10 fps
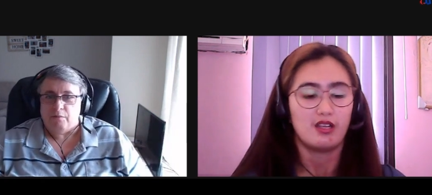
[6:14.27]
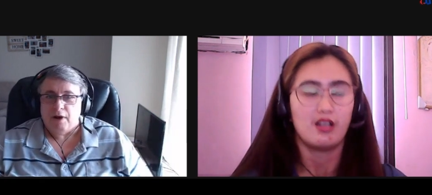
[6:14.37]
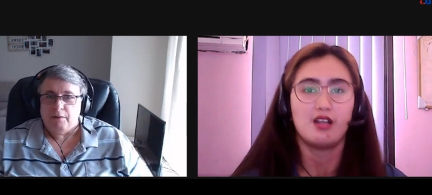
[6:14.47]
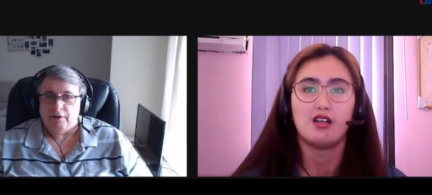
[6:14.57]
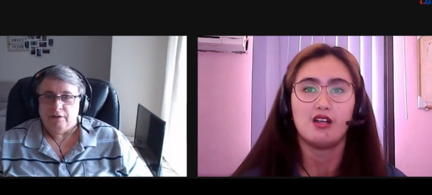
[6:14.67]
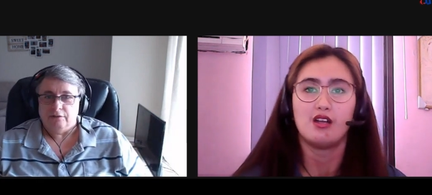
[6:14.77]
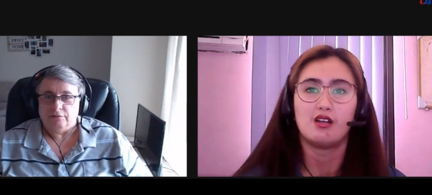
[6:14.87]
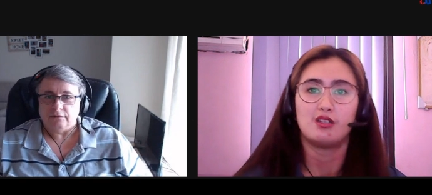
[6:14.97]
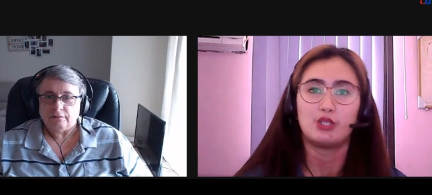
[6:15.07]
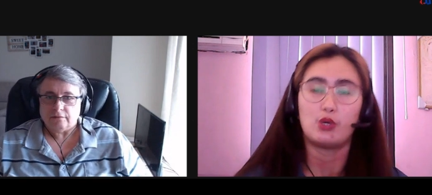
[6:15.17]
Speaker 1: at the moment.
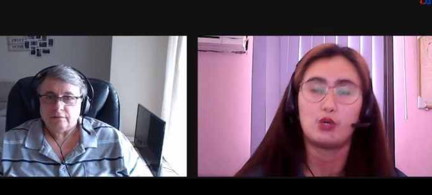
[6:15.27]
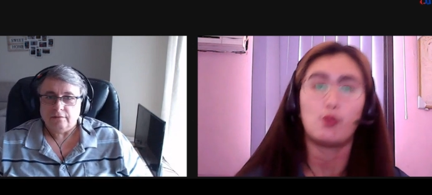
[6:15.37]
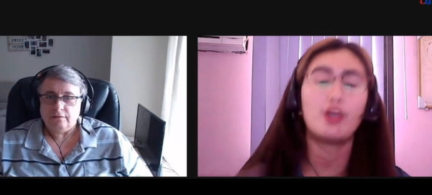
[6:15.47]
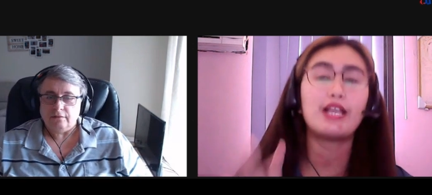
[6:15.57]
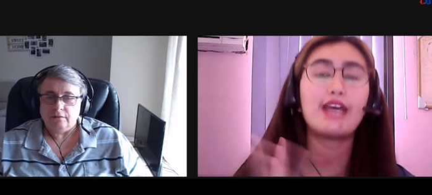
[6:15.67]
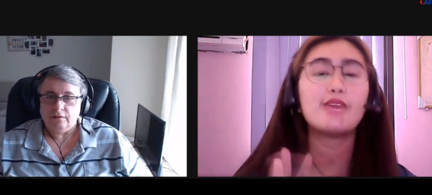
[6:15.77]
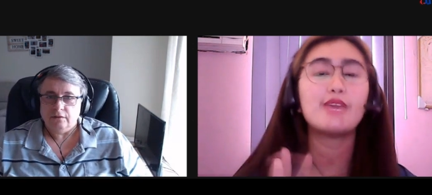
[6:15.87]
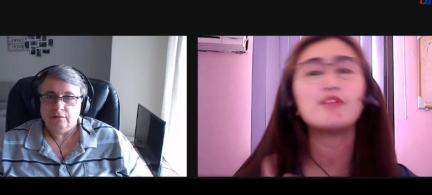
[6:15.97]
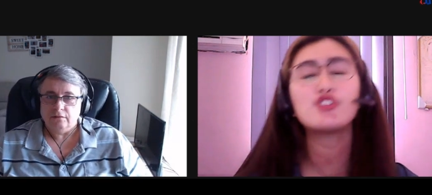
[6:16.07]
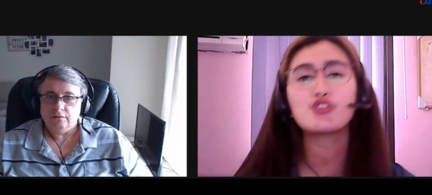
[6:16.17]
Well, I
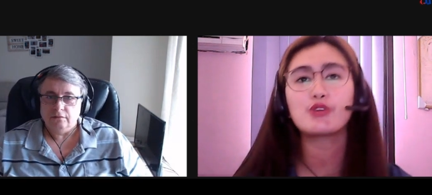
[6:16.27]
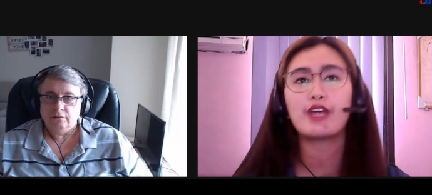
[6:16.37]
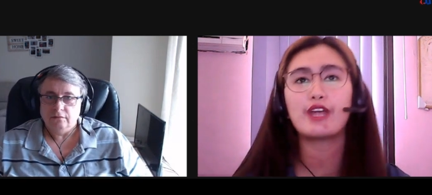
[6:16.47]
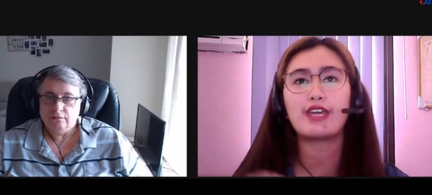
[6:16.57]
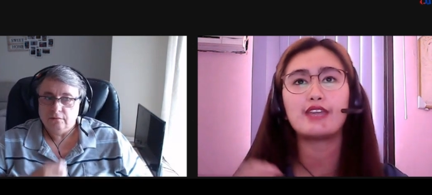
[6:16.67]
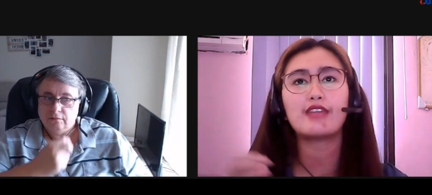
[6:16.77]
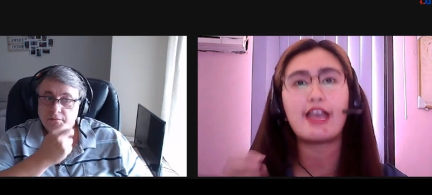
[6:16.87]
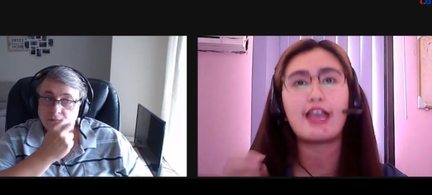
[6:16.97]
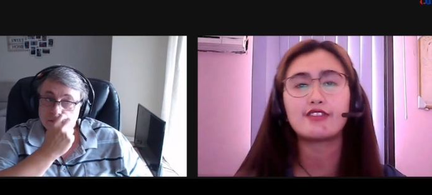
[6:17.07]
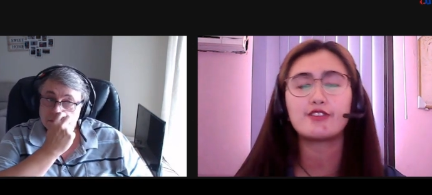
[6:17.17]
am unsure. I can't
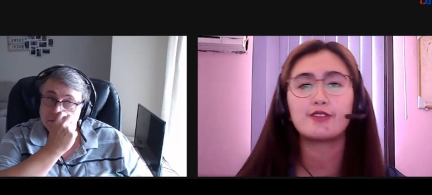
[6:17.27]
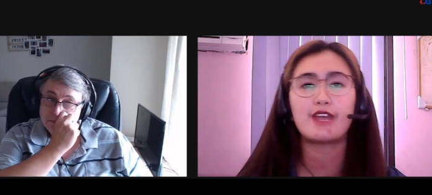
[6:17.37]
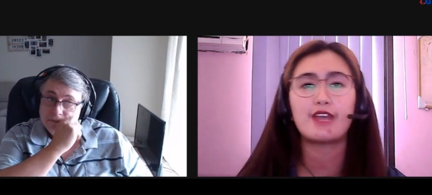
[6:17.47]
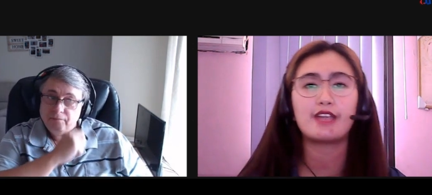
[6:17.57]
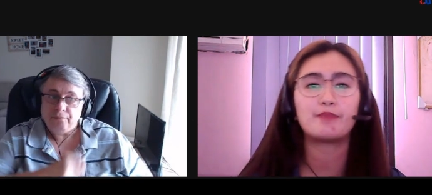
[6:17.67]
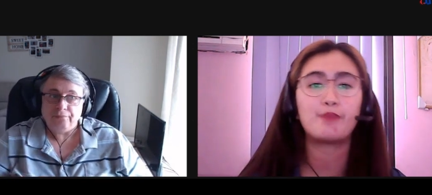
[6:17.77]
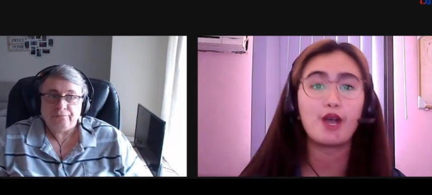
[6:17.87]
answer that.